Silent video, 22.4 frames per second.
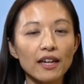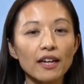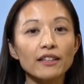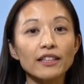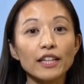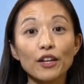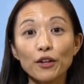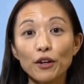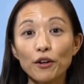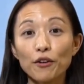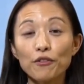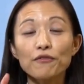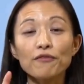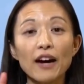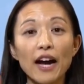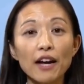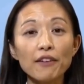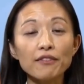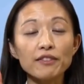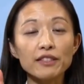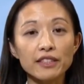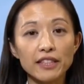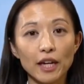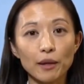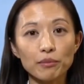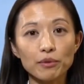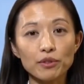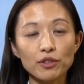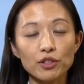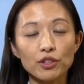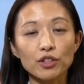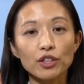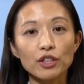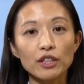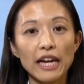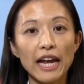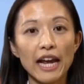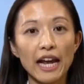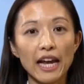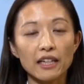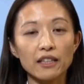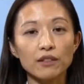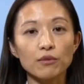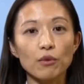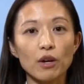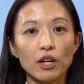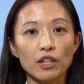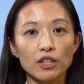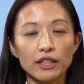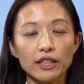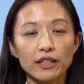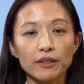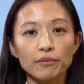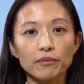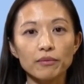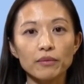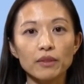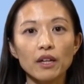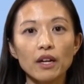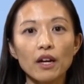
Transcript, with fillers: Now there are five steps to good hand washing.